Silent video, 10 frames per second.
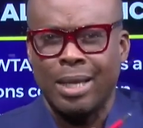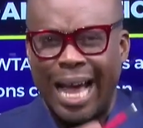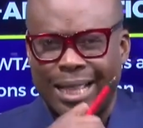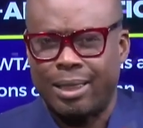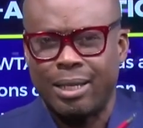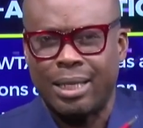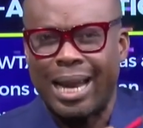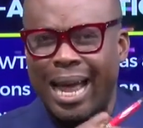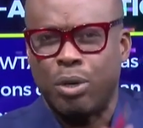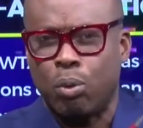I think that
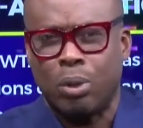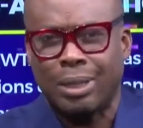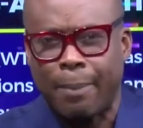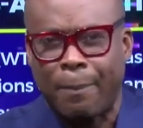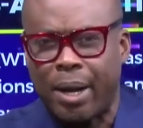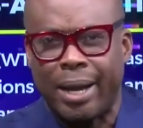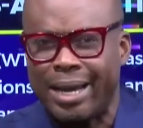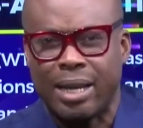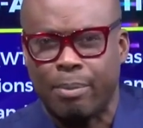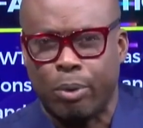I don't want that power
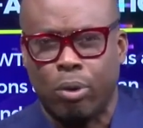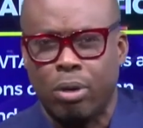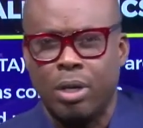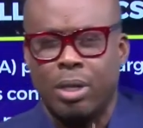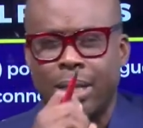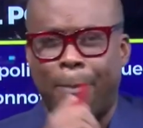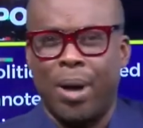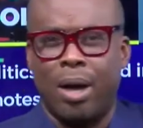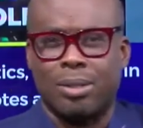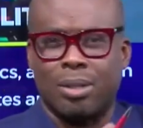anymore. The
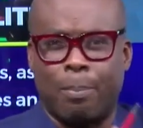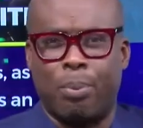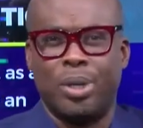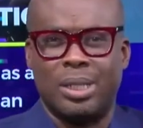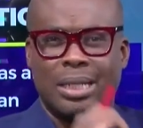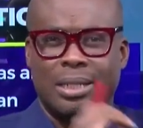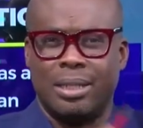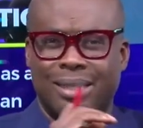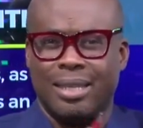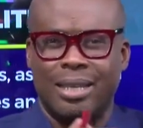power to appoint the
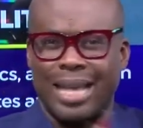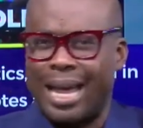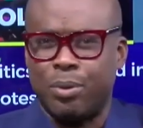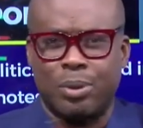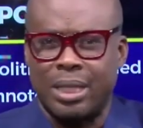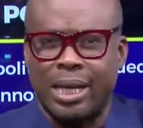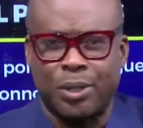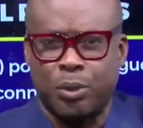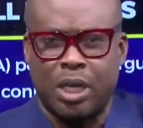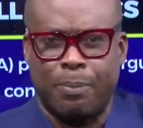DCs, I don't think I
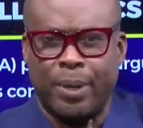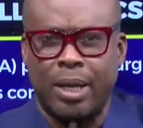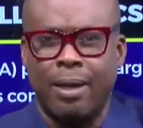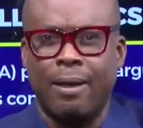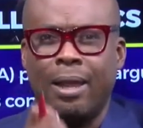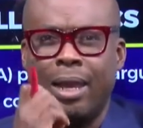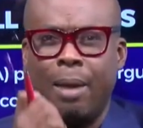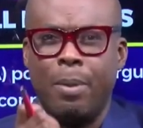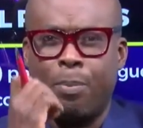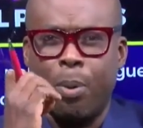should keep it.
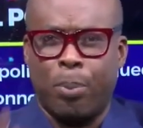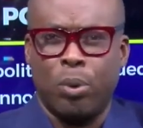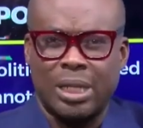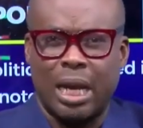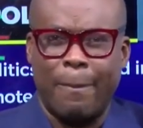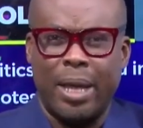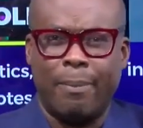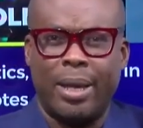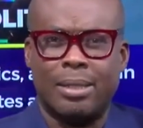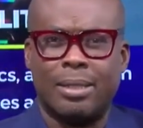Let me propose an
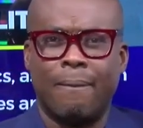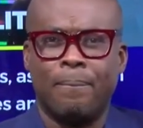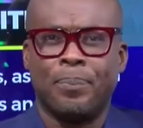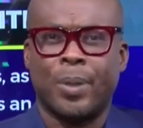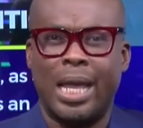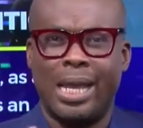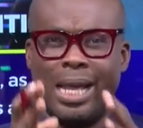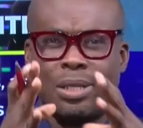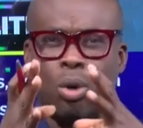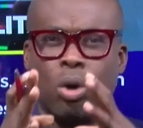amendment and
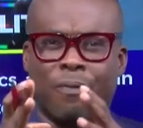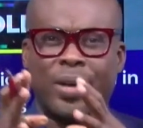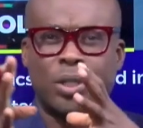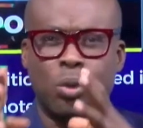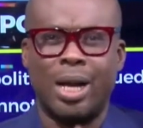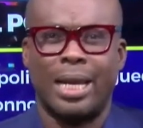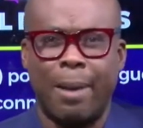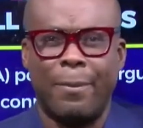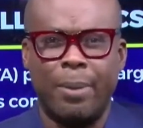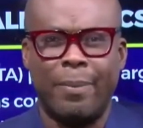let all of us look at the
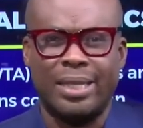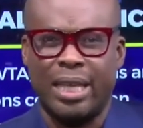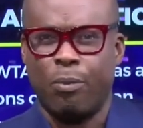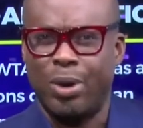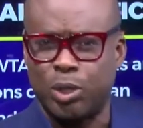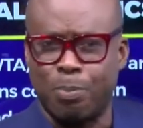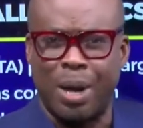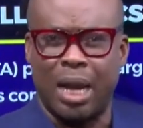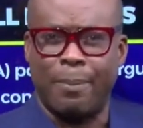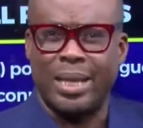amendment. It went to
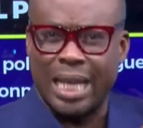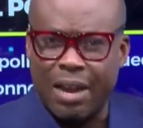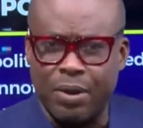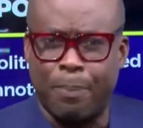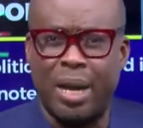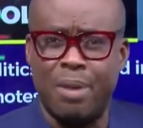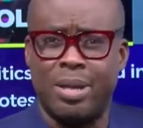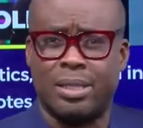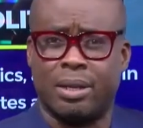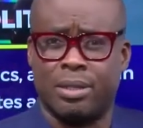Parliament. Every
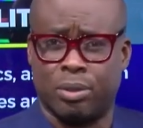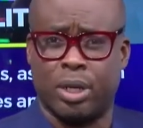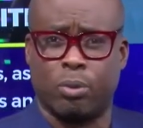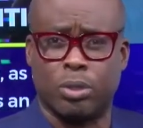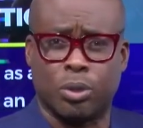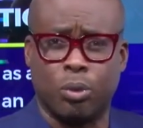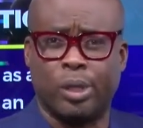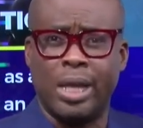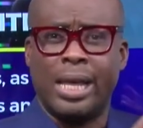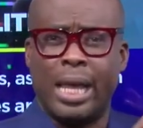parliamentarian thought it was
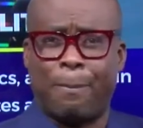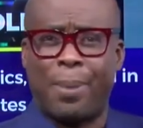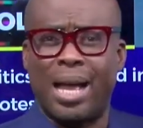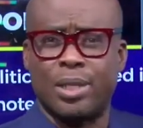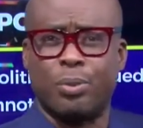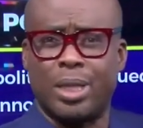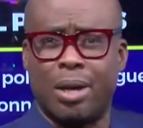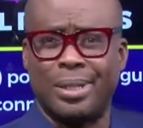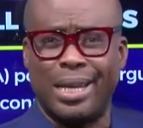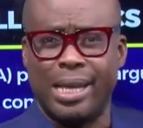good. It passed
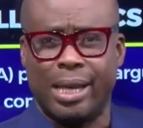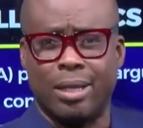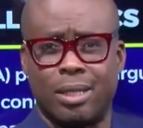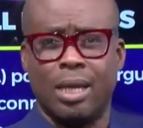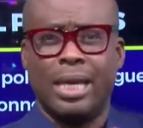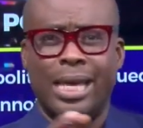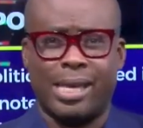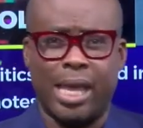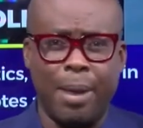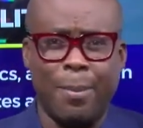without any hitch. It
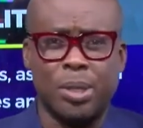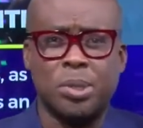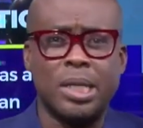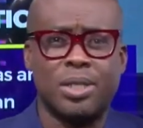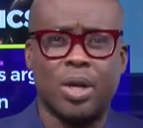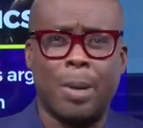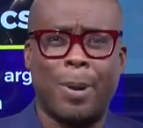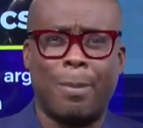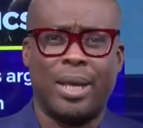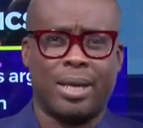came out to the general
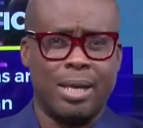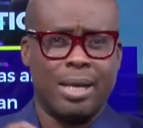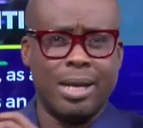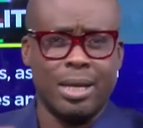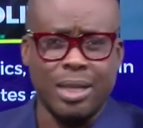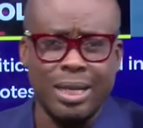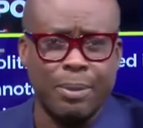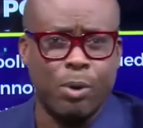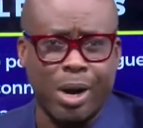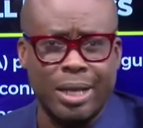public. National
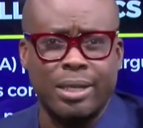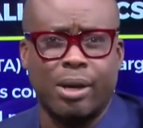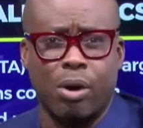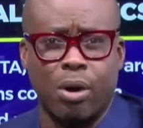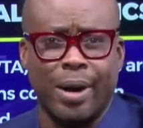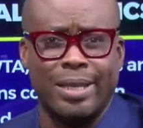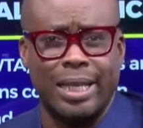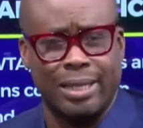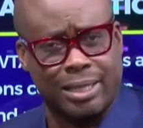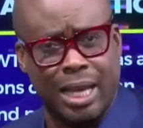Democratic Congress,
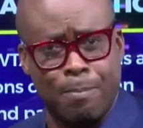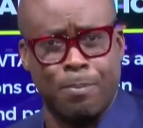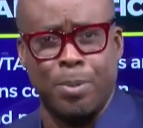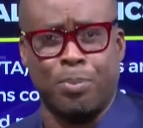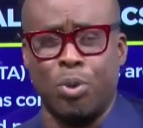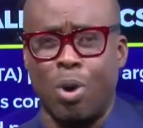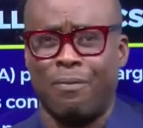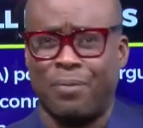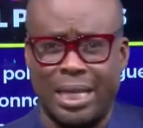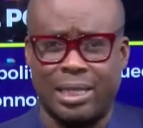the same people who are
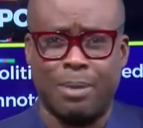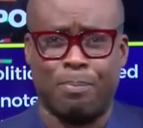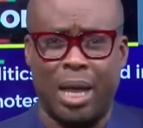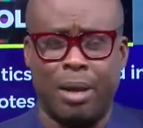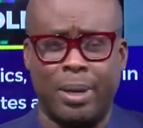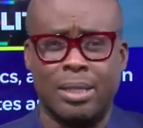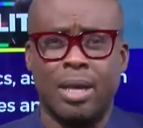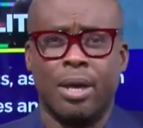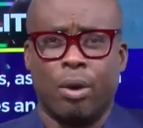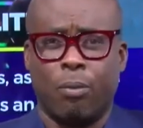fighting in Parliament,
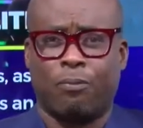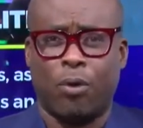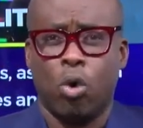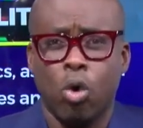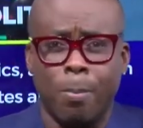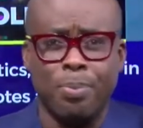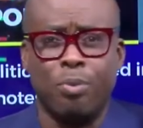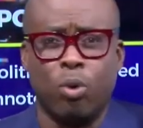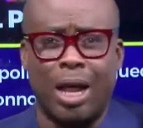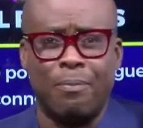for whom
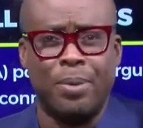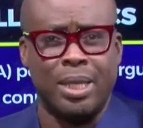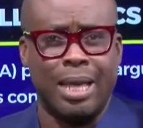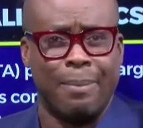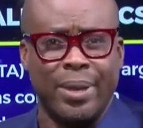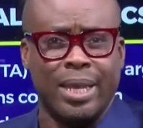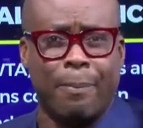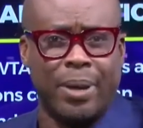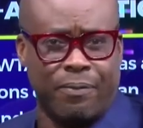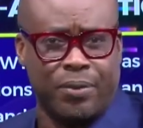would have been the immediate
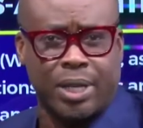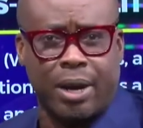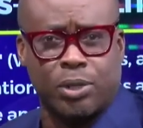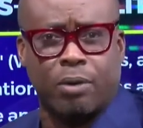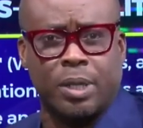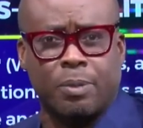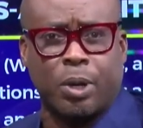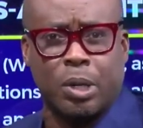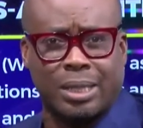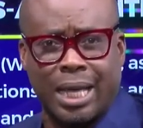beneficiaries of this
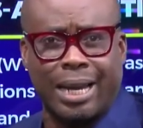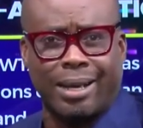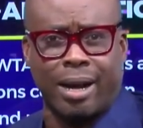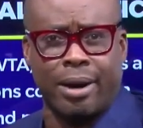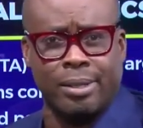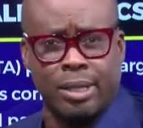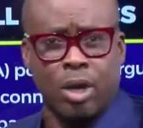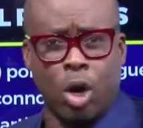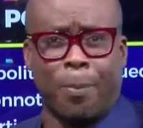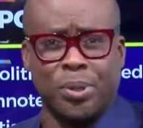because they are the current
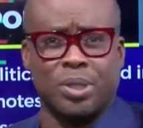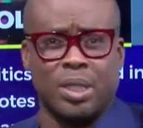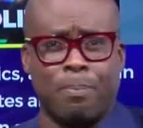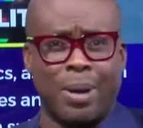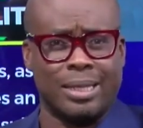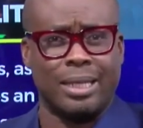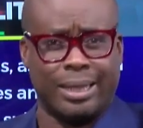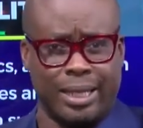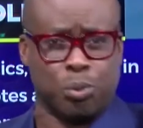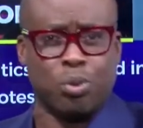opposition party.
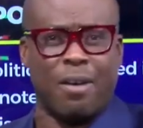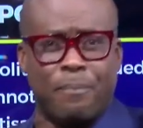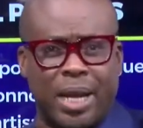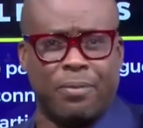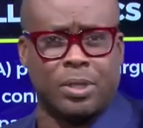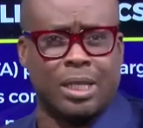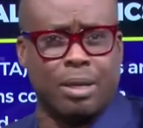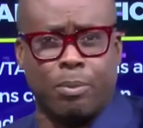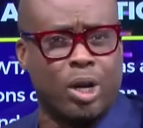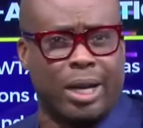This would have benefited
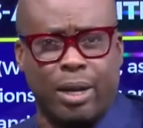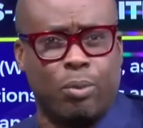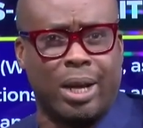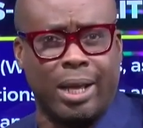them more than anyone